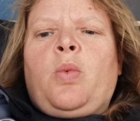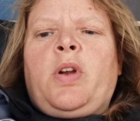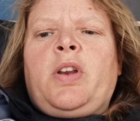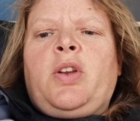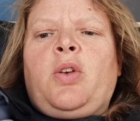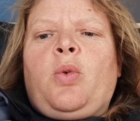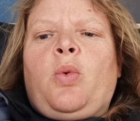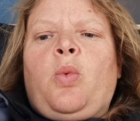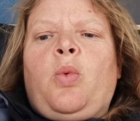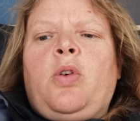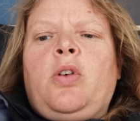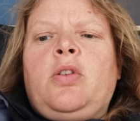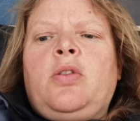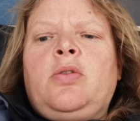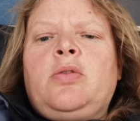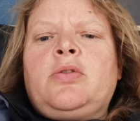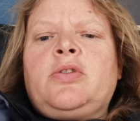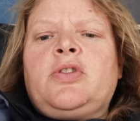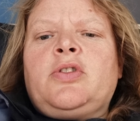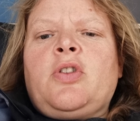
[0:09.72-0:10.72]
When your
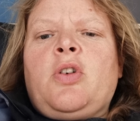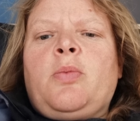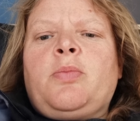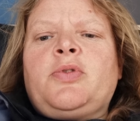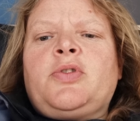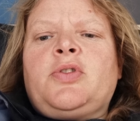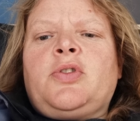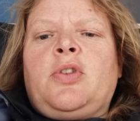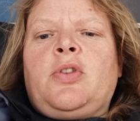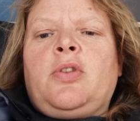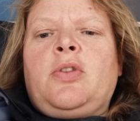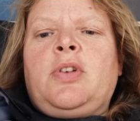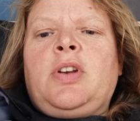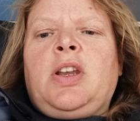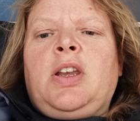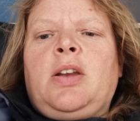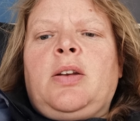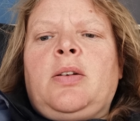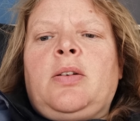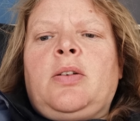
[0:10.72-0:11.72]
world stops
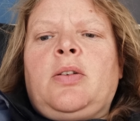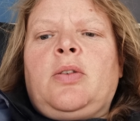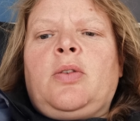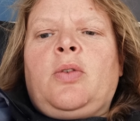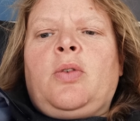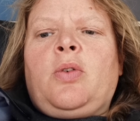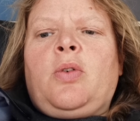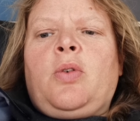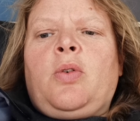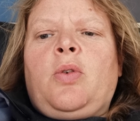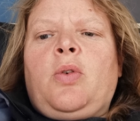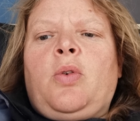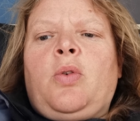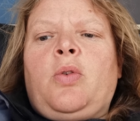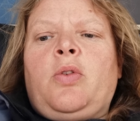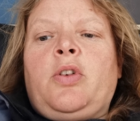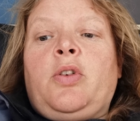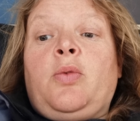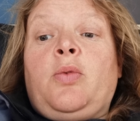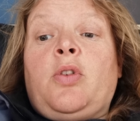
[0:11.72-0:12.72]
turning,
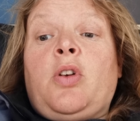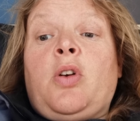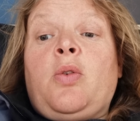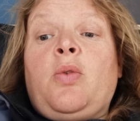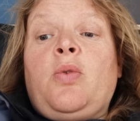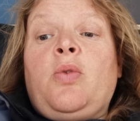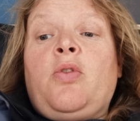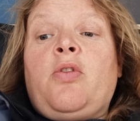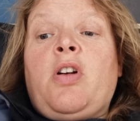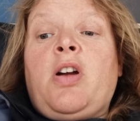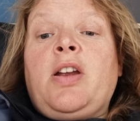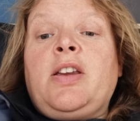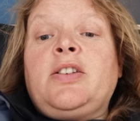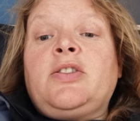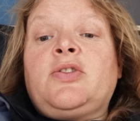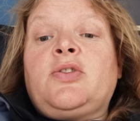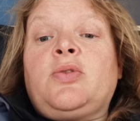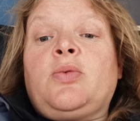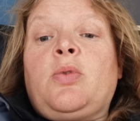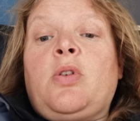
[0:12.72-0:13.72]
all you know
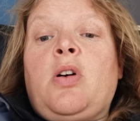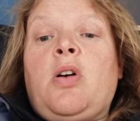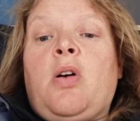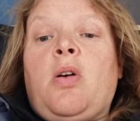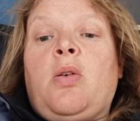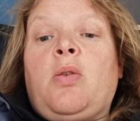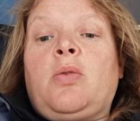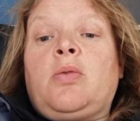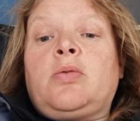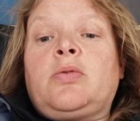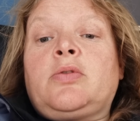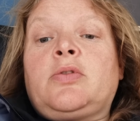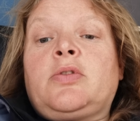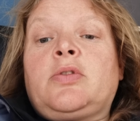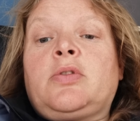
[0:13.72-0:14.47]
grinds to a halt.